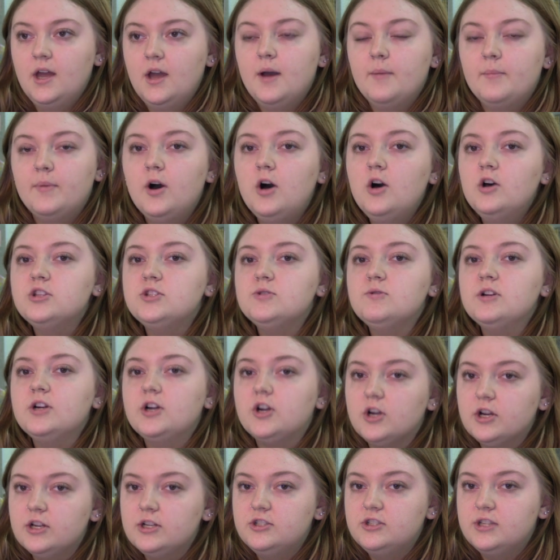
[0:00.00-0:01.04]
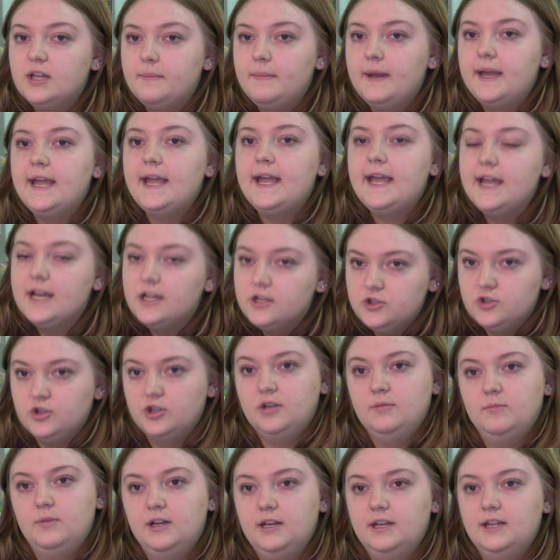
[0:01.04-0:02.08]
but also encourage them and your
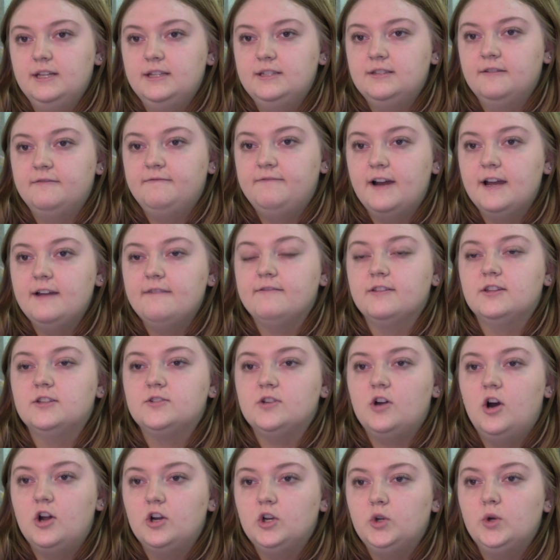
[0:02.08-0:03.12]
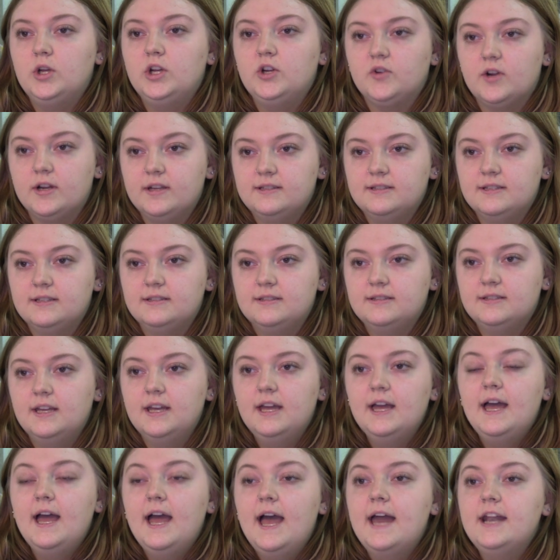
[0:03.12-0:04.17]
community to fight for this ongoing crisis.
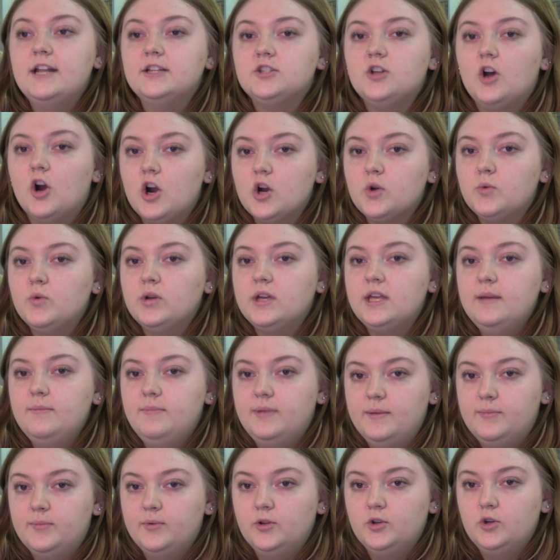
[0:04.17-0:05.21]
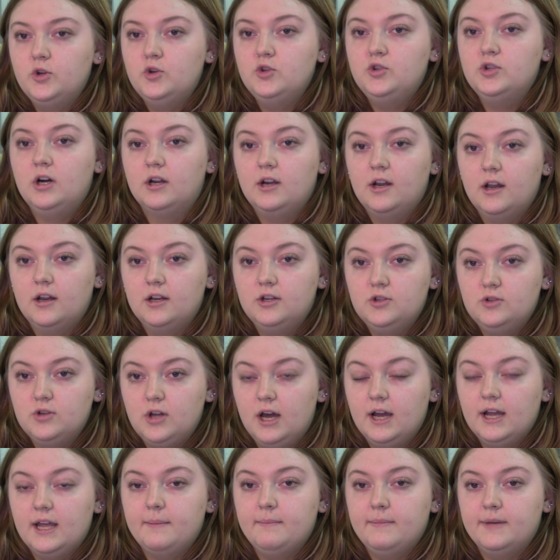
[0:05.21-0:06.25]
And it's hardworking people who do
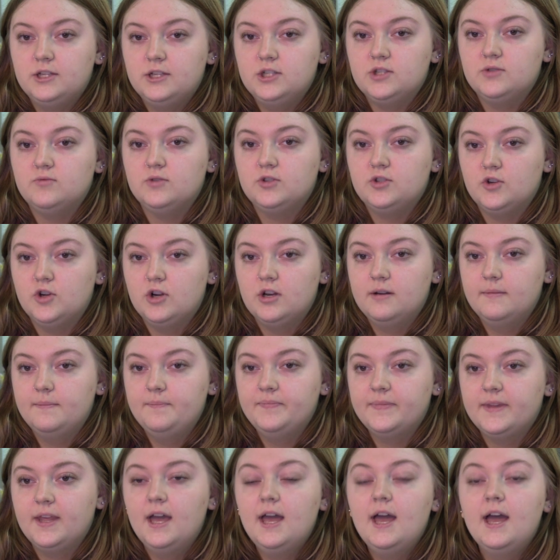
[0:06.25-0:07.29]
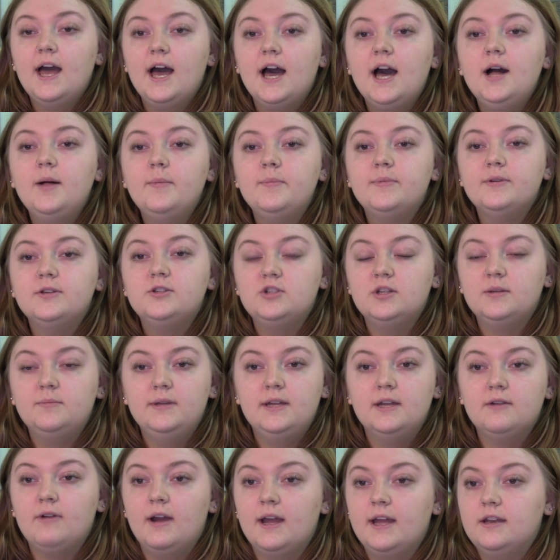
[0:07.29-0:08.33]
not get much in return. Help should
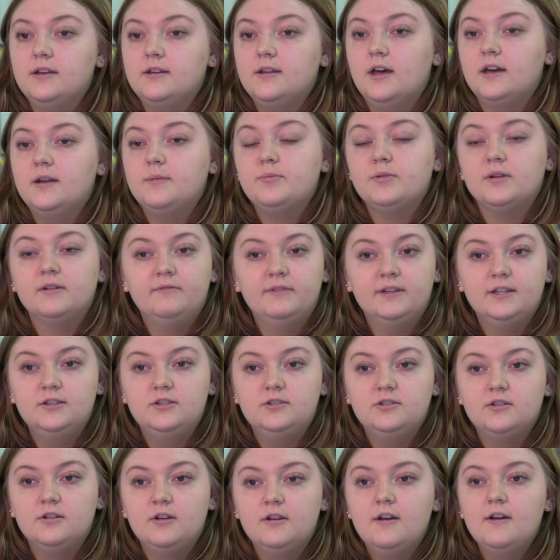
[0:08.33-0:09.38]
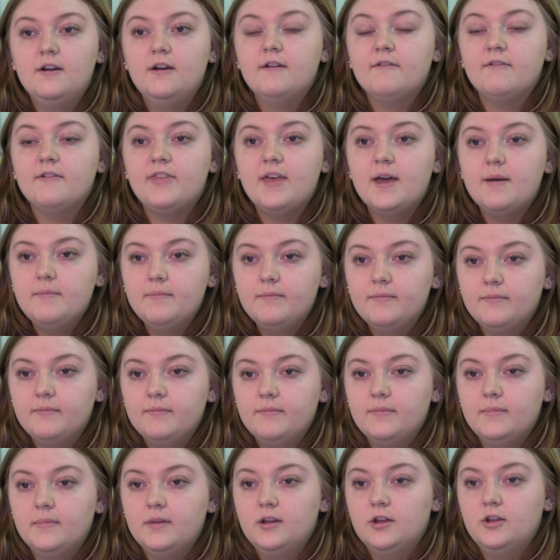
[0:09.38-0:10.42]
be a right, not a privilege, for them,
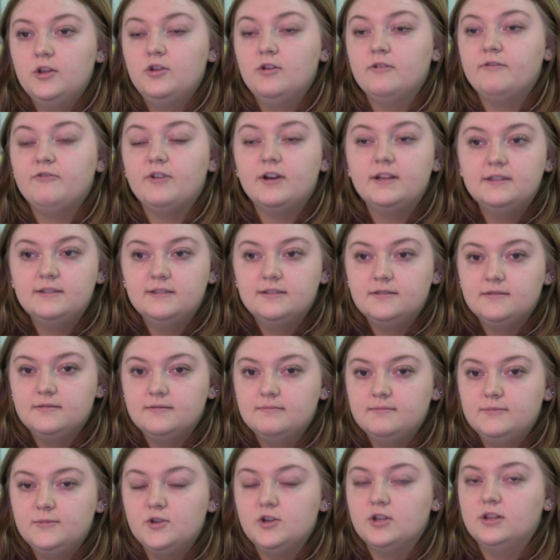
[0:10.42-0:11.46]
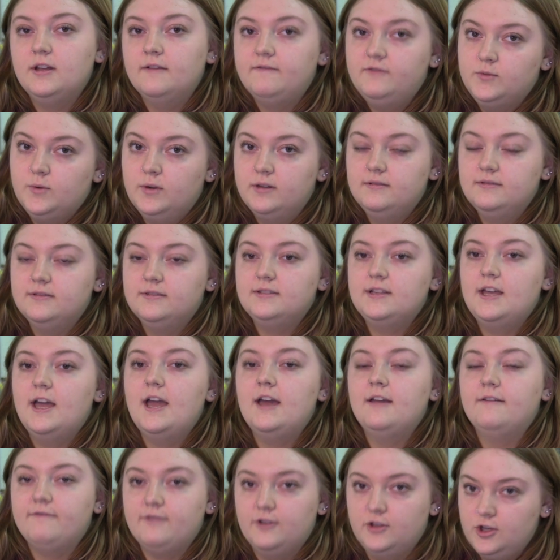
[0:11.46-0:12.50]
your friends, your loved ones,
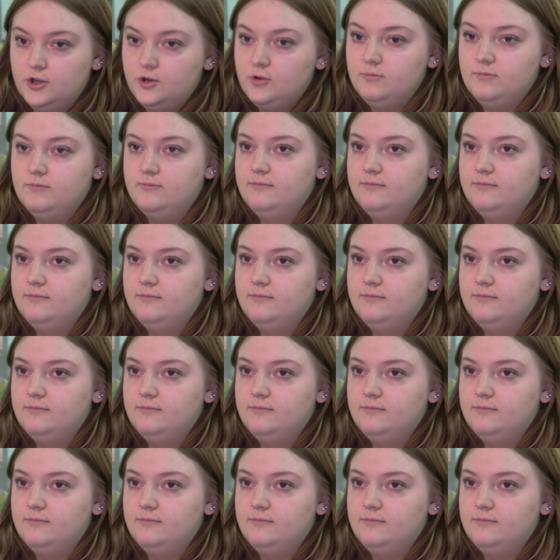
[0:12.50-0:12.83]
and for you.